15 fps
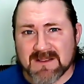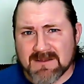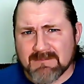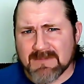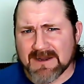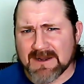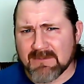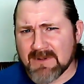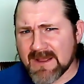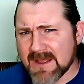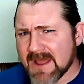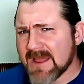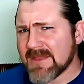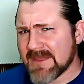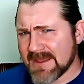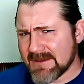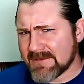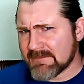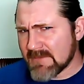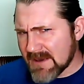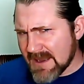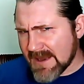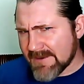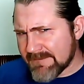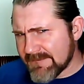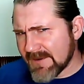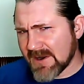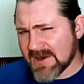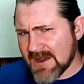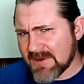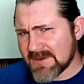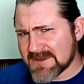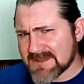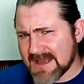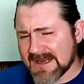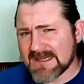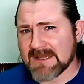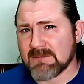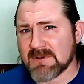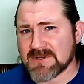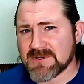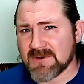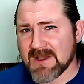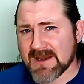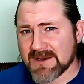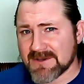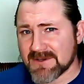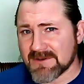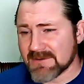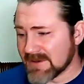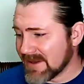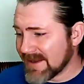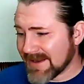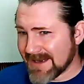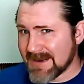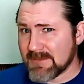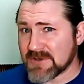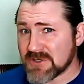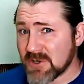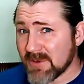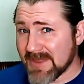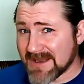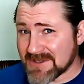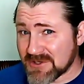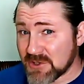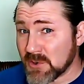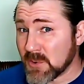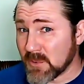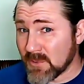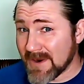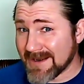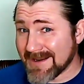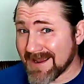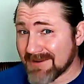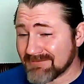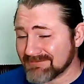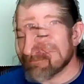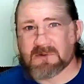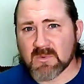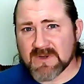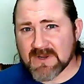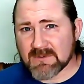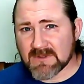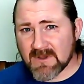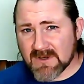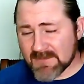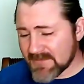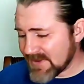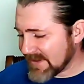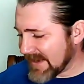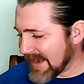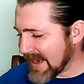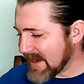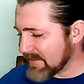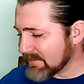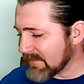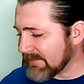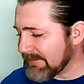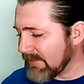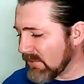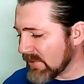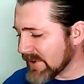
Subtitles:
But anyway, they kind of figured out exactly what you got to do. And I'm going to show that to you right now. So when you load up the game, before